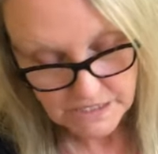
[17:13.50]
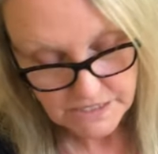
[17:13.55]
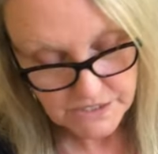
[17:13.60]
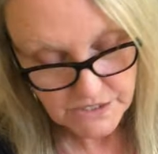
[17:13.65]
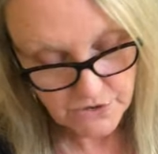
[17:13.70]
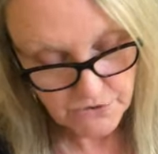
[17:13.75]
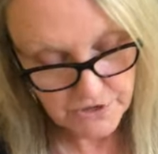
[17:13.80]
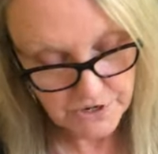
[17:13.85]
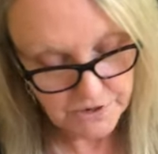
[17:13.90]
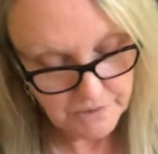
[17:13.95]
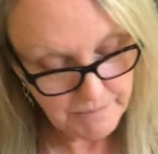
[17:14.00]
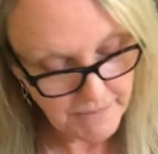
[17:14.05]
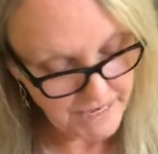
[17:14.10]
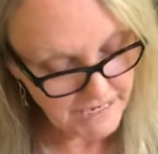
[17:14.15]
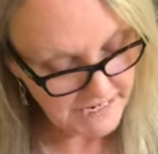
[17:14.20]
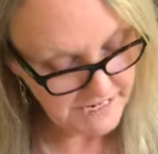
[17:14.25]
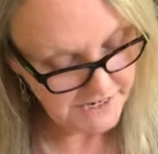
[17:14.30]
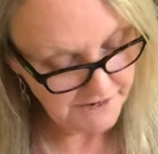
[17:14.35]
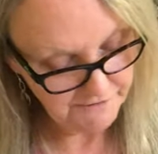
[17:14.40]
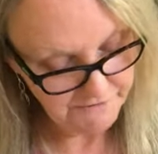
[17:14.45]
So there are
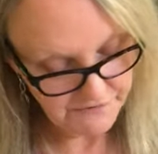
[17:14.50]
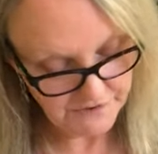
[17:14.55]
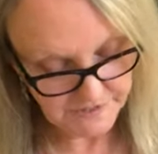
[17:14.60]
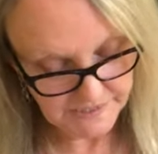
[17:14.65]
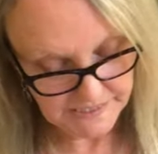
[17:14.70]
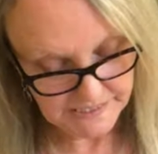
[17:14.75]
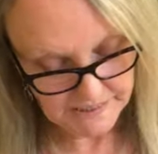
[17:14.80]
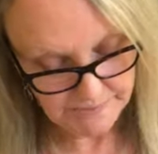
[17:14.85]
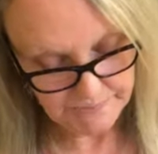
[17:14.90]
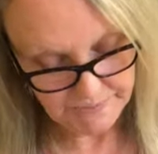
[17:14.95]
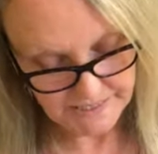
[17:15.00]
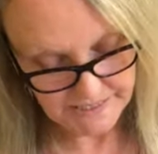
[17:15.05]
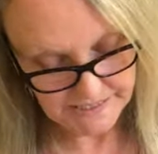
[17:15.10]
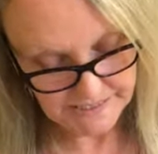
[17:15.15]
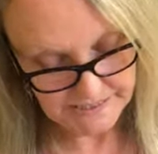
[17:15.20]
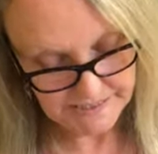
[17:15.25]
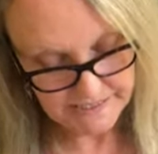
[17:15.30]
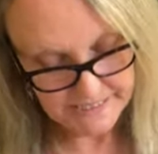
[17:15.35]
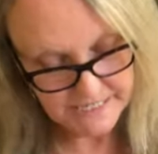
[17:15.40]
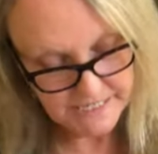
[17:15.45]
many different
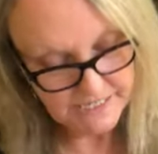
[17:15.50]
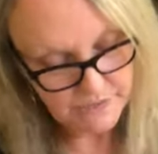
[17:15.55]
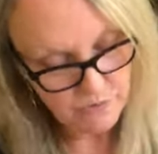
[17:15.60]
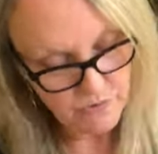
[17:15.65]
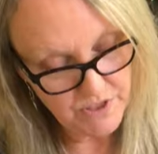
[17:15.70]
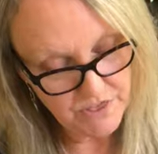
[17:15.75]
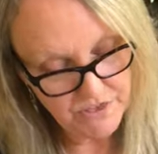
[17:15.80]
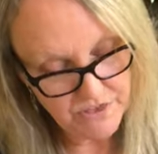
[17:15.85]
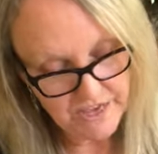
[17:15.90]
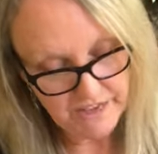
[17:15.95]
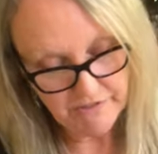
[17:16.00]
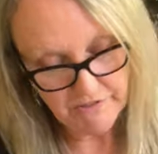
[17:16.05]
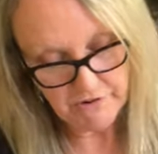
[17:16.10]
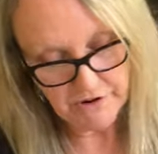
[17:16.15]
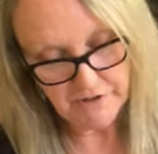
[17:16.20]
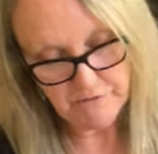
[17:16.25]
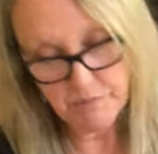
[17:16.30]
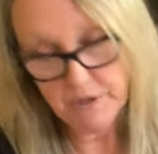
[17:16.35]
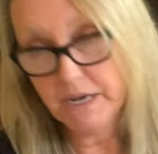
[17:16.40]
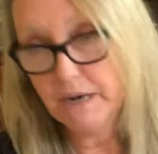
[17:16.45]
species. We think
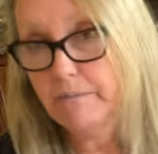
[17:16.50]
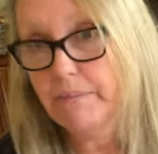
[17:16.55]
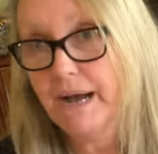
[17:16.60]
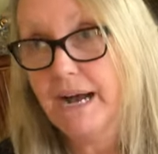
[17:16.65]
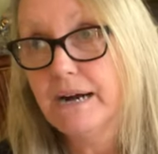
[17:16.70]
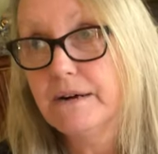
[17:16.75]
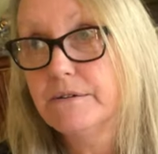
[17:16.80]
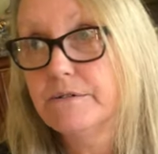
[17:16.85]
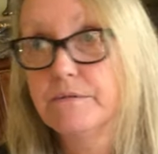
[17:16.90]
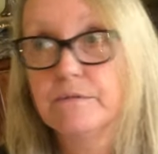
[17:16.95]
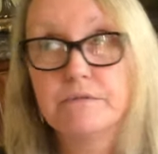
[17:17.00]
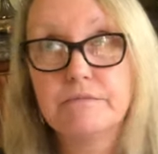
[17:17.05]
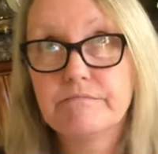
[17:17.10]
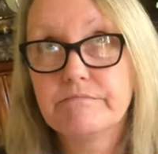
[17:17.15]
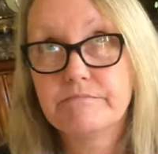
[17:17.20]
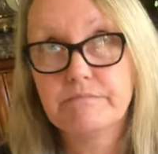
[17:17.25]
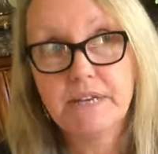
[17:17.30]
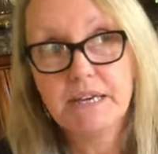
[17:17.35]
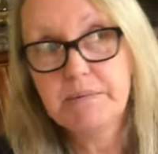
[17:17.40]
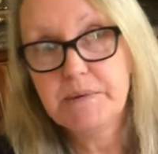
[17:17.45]
there have been about
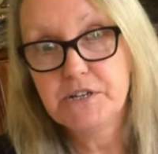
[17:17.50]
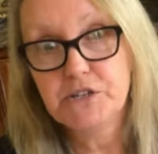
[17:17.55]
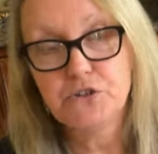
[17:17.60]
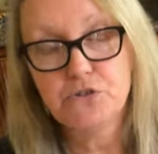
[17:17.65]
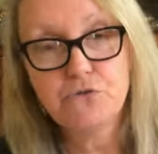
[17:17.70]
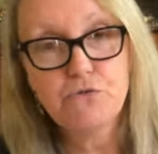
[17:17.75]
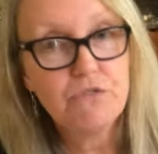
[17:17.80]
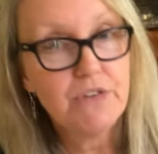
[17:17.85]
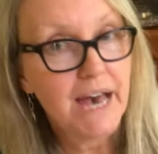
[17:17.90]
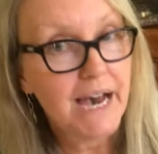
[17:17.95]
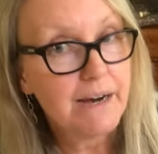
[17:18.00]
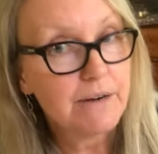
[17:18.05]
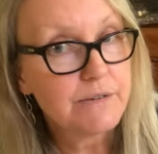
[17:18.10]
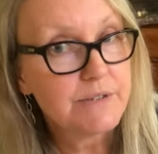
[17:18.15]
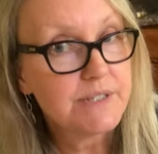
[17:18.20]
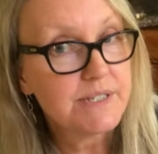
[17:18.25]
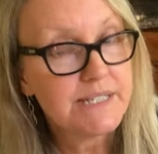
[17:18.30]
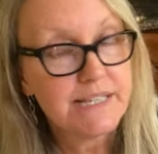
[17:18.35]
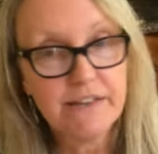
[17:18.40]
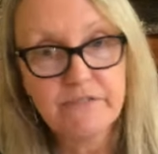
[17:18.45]
maybe
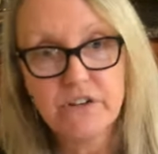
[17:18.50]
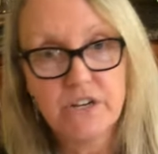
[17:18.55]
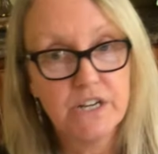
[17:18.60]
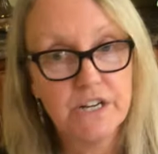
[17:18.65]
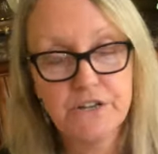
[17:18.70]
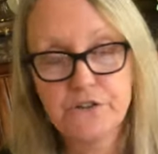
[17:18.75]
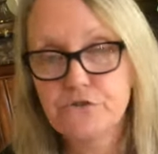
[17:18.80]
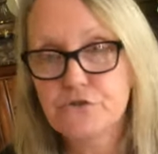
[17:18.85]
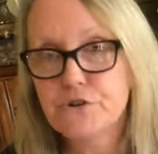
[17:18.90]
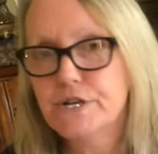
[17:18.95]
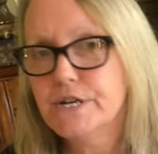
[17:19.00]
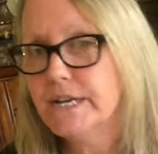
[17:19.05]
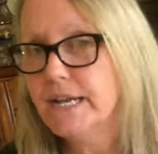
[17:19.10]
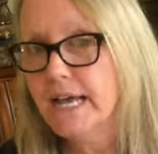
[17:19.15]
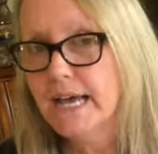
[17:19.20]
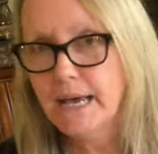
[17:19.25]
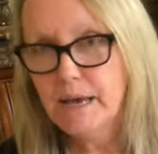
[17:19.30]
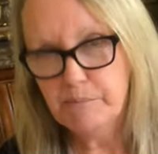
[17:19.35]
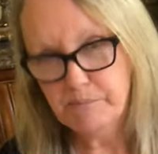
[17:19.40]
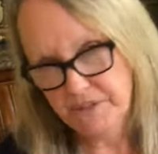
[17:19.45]
2,700,
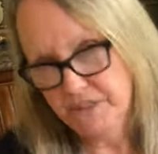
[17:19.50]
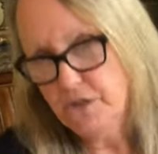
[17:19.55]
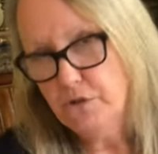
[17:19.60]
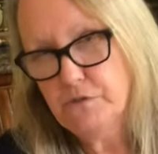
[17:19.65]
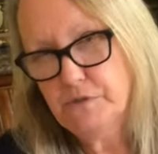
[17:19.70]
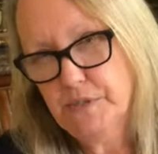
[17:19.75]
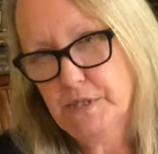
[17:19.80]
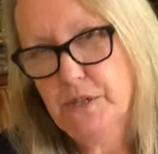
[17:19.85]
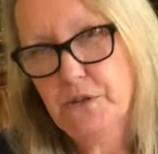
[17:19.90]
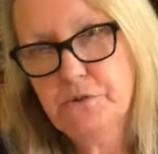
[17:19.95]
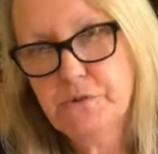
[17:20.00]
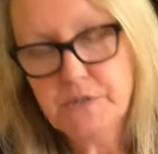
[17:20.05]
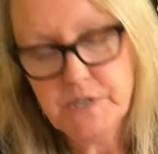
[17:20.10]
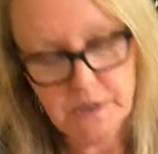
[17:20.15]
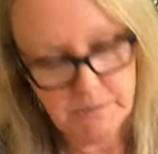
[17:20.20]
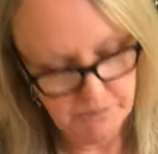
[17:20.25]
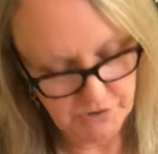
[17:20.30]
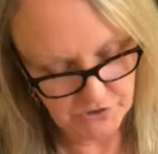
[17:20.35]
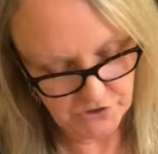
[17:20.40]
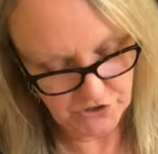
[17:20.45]
but those, those
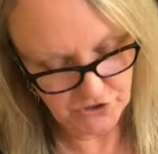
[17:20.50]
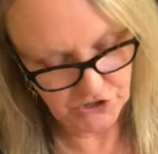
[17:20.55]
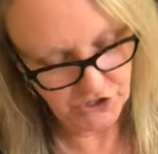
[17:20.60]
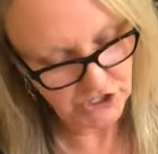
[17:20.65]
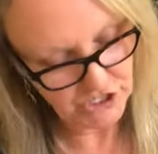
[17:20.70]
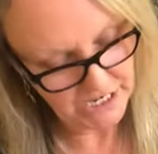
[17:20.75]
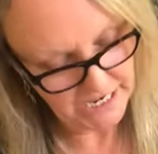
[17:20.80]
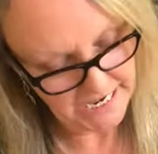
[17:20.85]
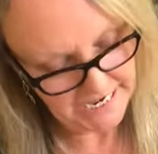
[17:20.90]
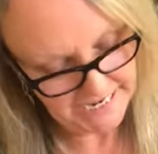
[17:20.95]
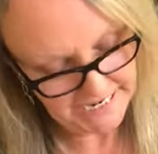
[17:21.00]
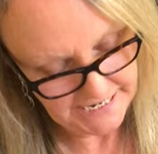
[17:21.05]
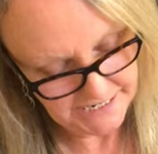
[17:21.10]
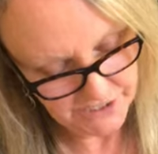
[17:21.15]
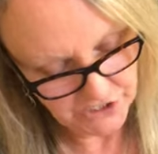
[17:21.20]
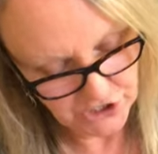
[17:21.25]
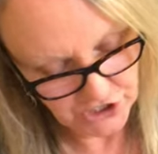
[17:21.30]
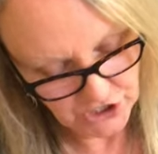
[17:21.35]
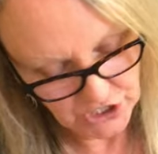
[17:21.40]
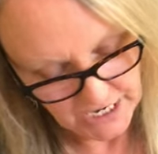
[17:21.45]
numbers
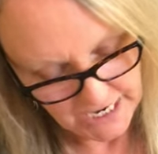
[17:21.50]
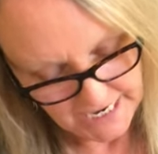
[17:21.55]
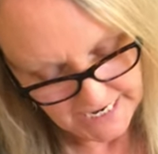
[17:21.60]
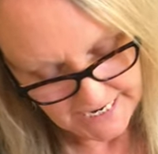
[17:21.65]
change.